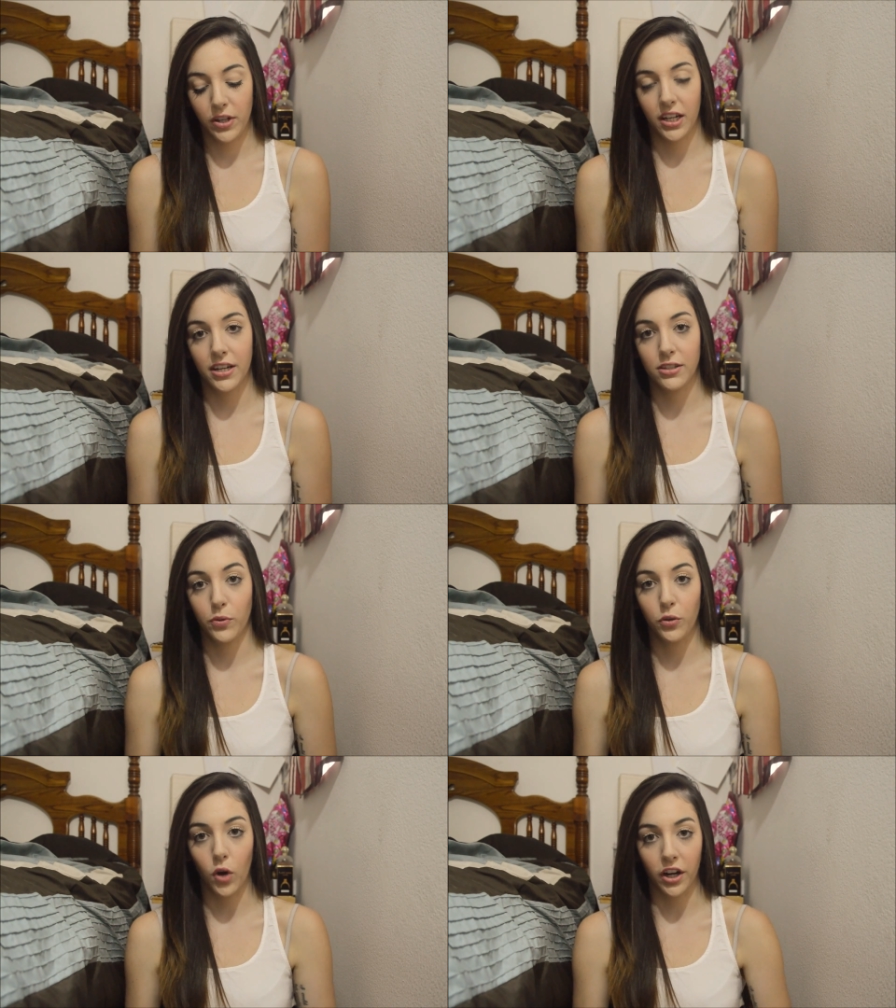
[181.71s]
because
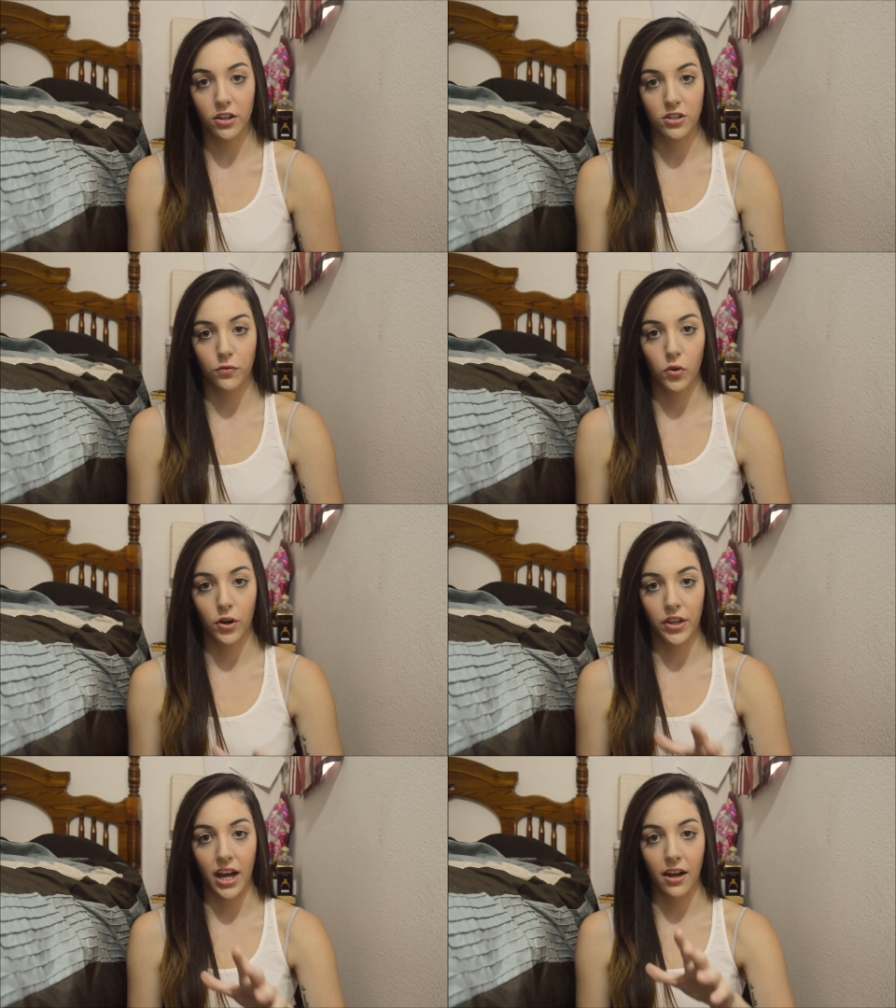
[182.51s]
when you walk into
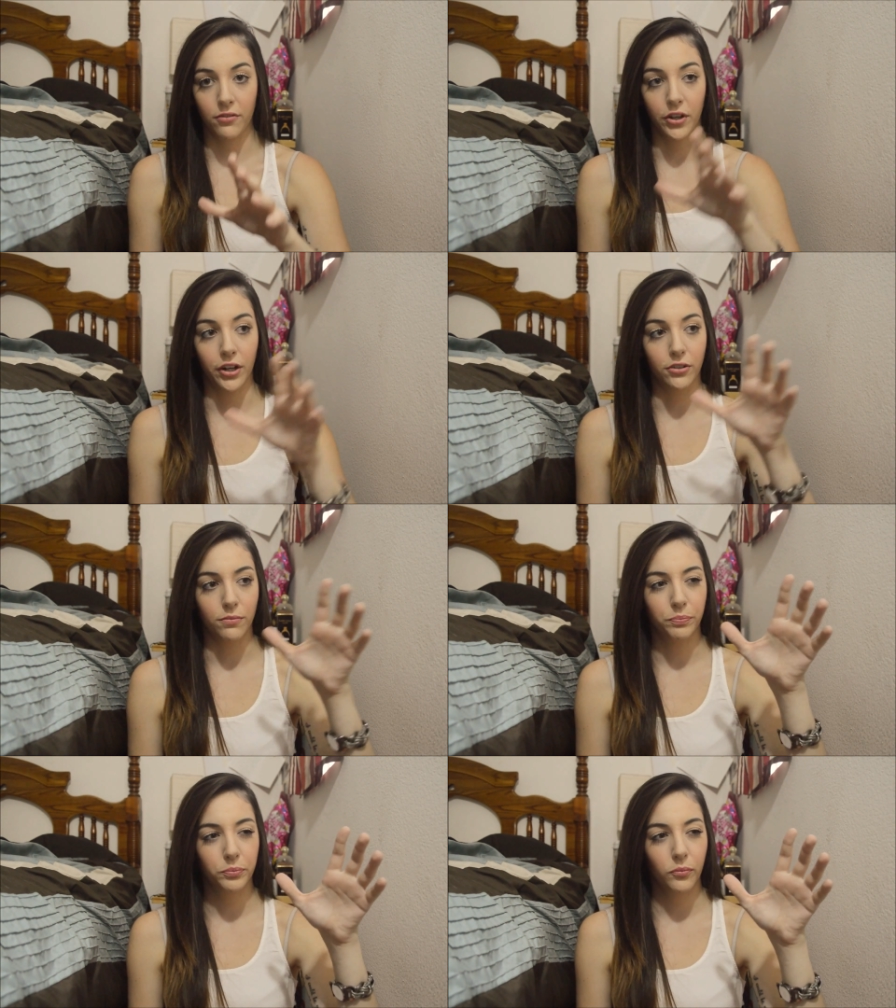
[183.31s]
Sephora, they have their
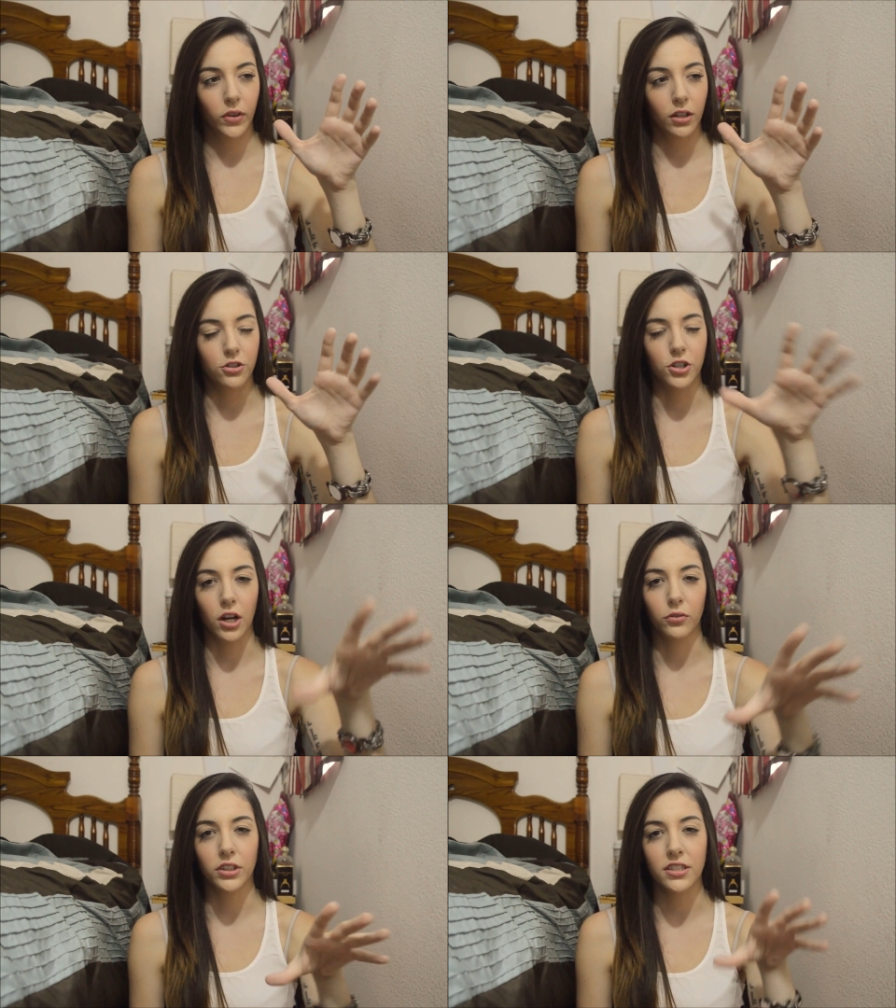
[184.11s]

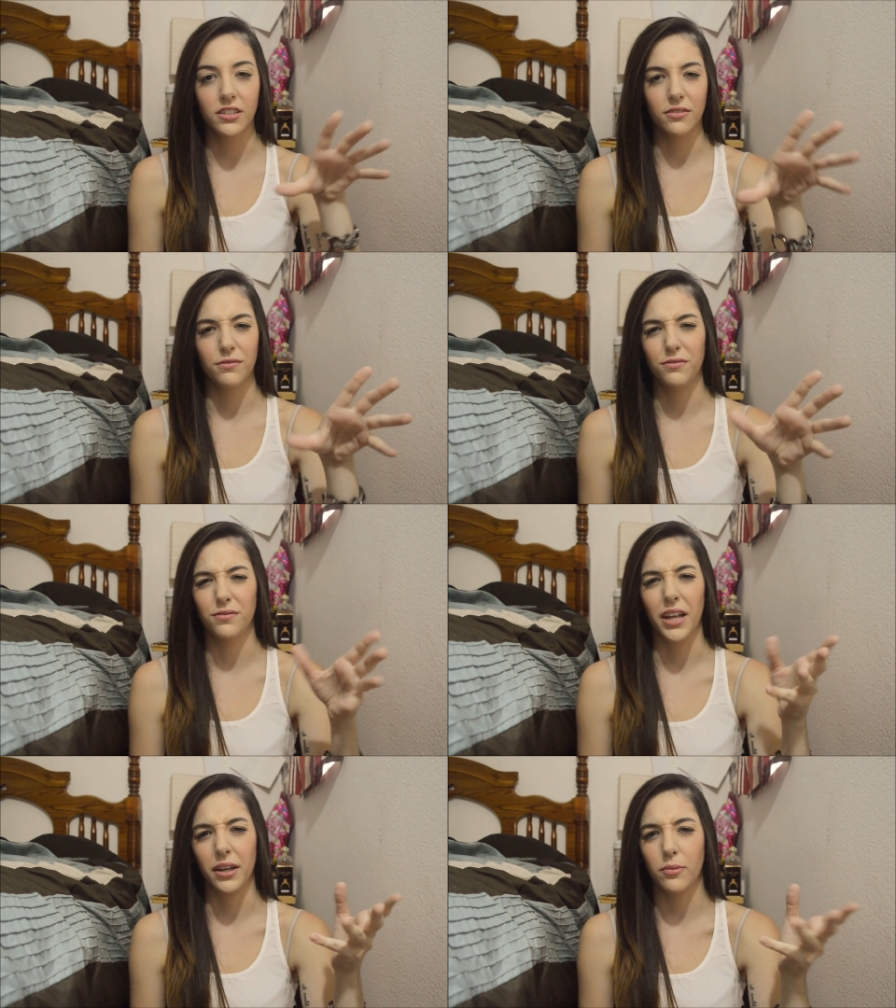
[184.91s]
genres of
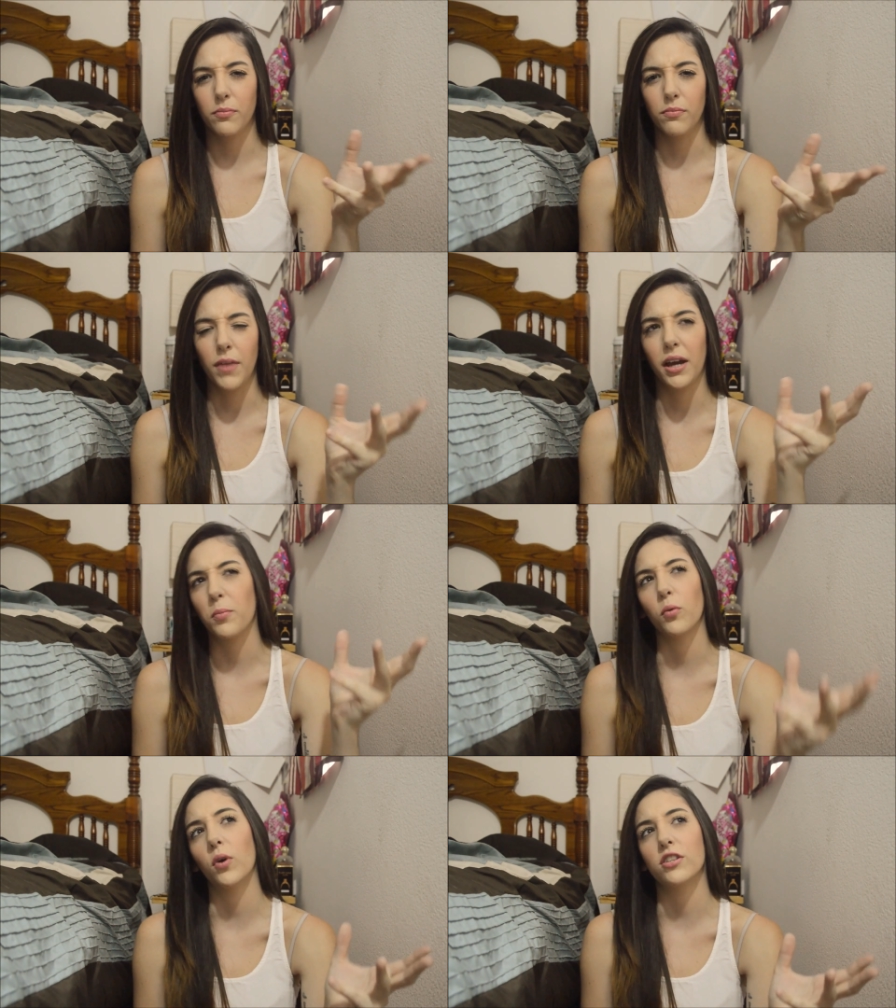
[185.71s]
like makeup
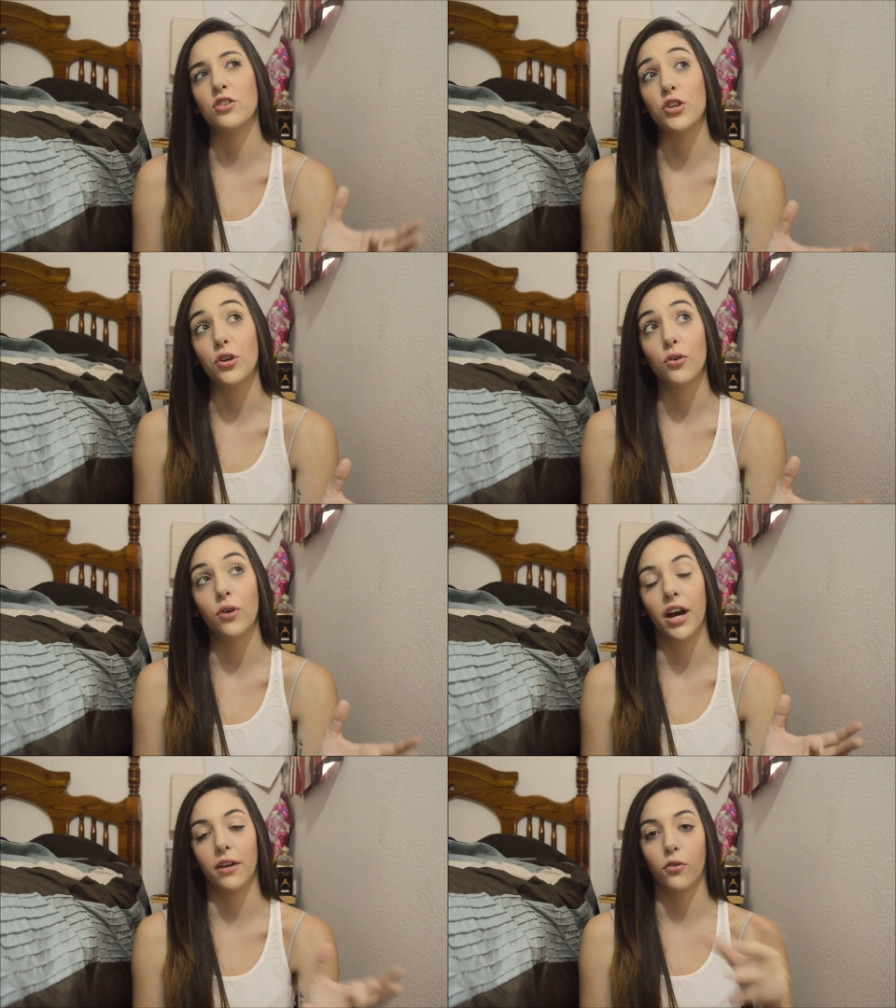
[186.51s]
or what's new
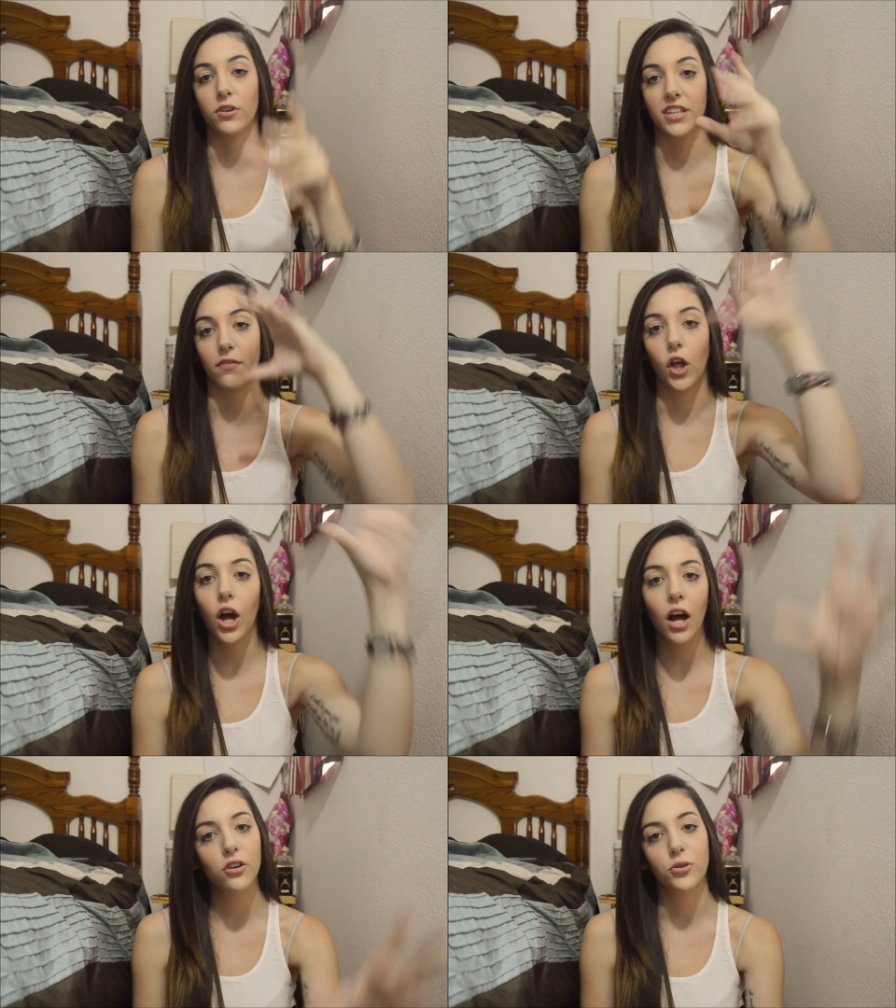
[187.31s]
and of course they have the
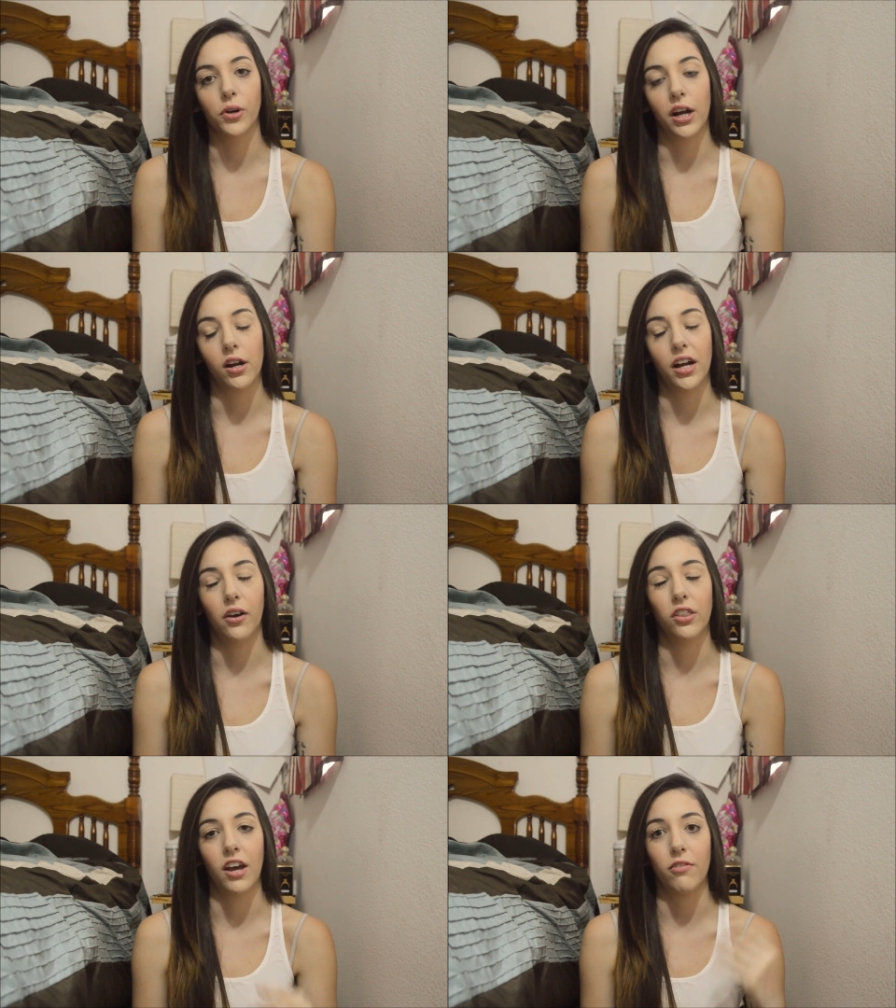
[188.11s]
contour area
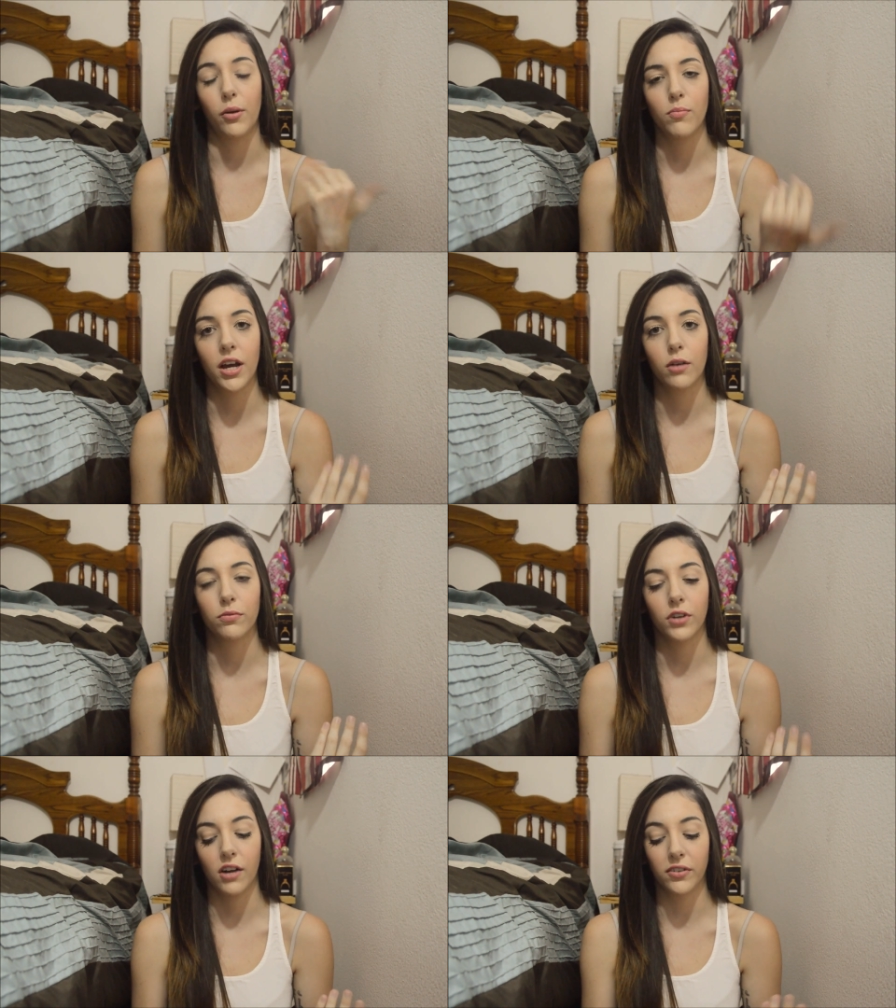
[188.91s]
and they have like makeup
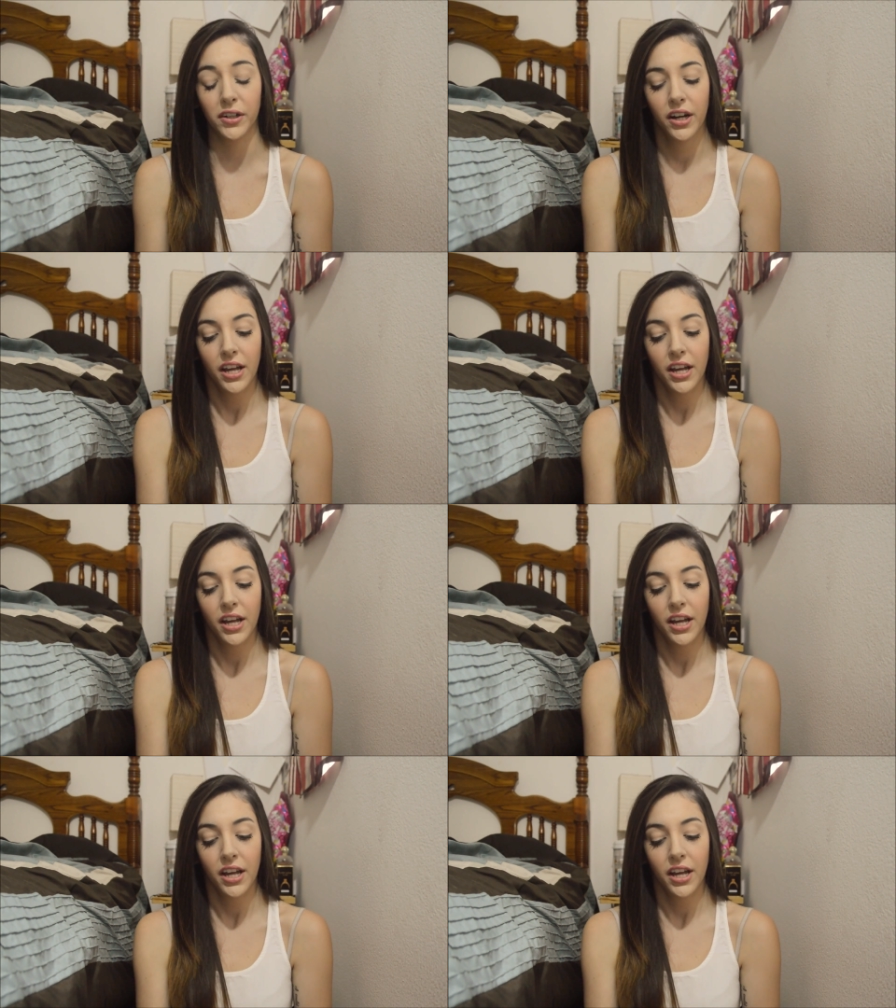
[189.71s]
forever